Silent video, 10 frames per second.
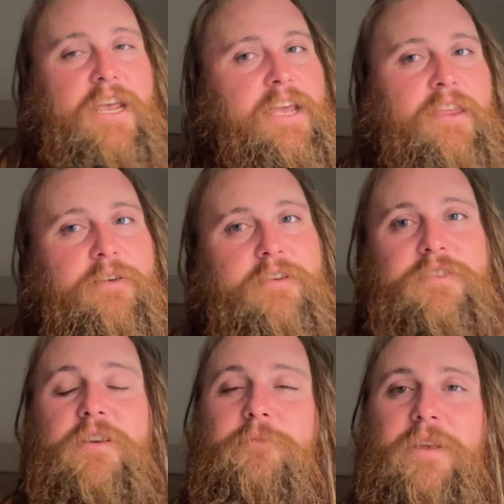And there are
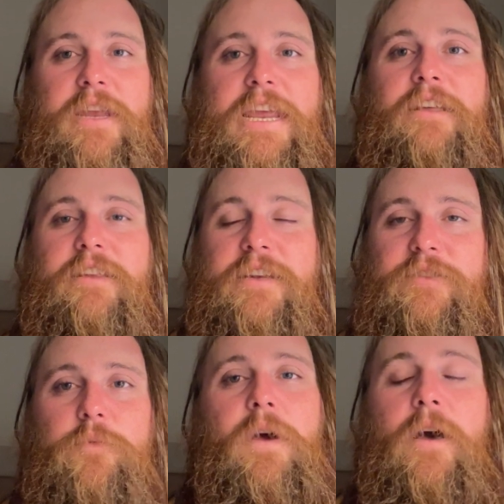some in England
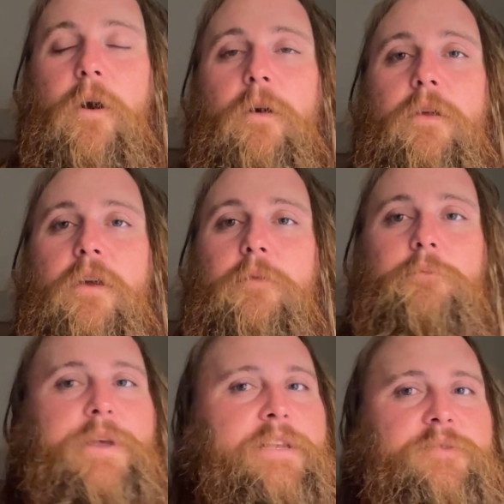as well,
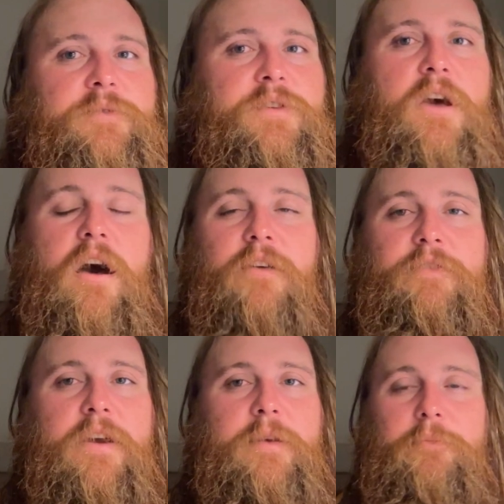but it's not
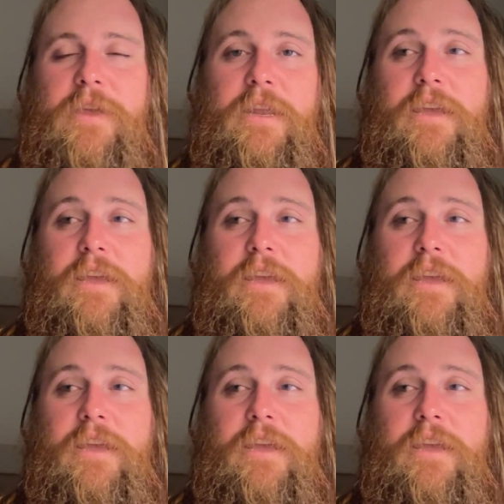very many.